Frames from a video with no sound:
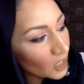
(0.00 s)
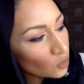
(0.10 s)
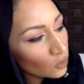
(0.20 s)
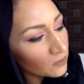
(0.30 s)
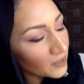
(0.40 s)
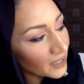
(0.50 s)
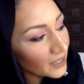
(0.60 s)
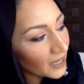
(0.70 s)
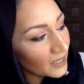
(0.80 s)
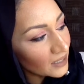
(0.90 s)
sort of like
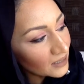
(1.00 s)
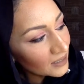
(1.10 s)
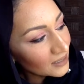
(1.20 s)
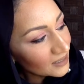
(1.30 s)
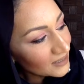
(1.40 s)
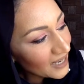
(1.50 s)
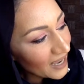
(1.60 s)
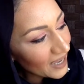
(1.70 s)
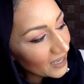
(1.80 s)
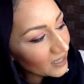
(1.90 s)
a
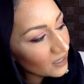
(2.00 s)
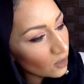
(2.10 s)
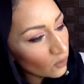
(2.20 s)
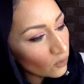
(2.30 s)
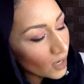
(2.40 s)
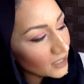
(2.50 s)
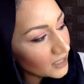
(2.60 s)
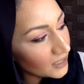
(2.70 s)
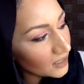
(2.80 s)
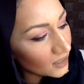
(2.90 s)
tan,
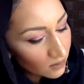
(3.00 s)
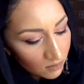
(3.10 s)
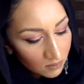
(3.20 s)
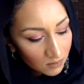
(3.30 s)
ruddy,